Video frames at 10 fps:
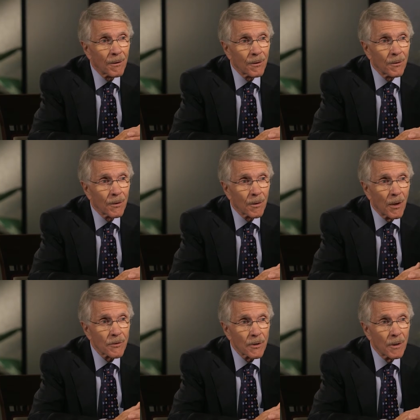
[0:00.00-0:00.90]
to the
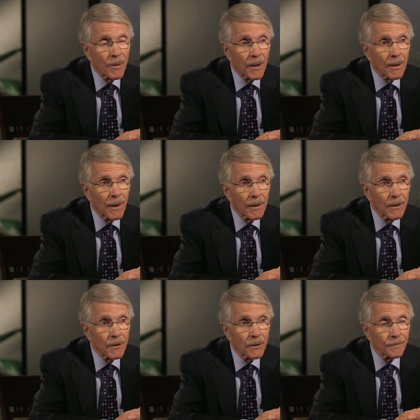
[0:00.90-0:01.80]
question about
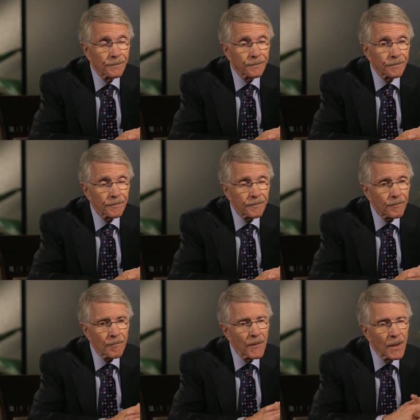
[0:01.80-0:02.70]
cognition,
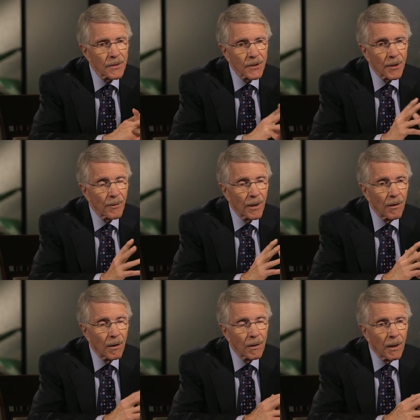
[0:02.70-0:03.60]
centering
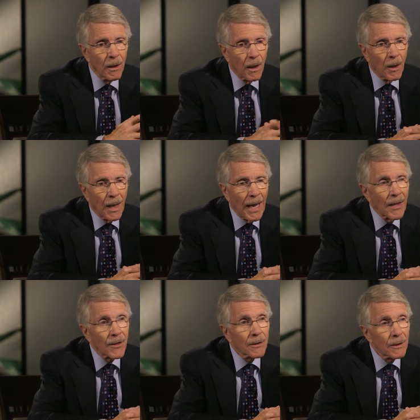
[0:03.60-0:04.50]
on
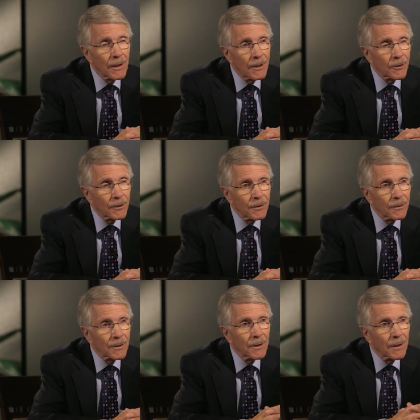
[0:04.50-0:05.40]
ethical
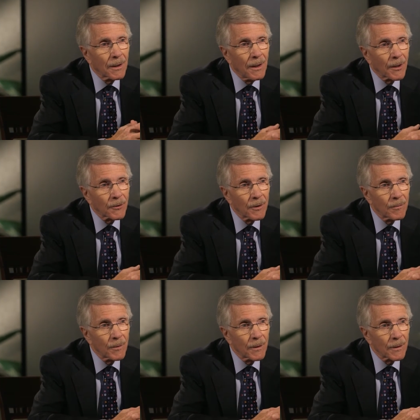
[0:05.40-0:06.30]
issues in
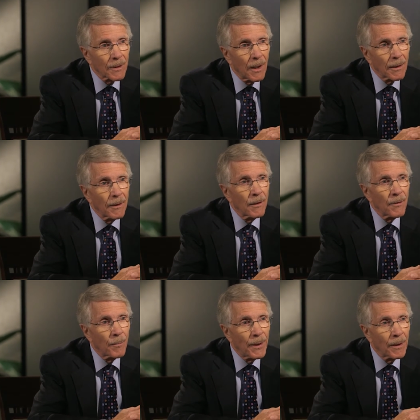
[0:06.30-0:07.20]
connection with cognitive
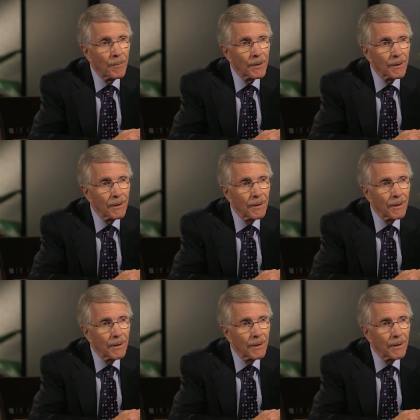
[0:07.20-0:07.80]
impairment.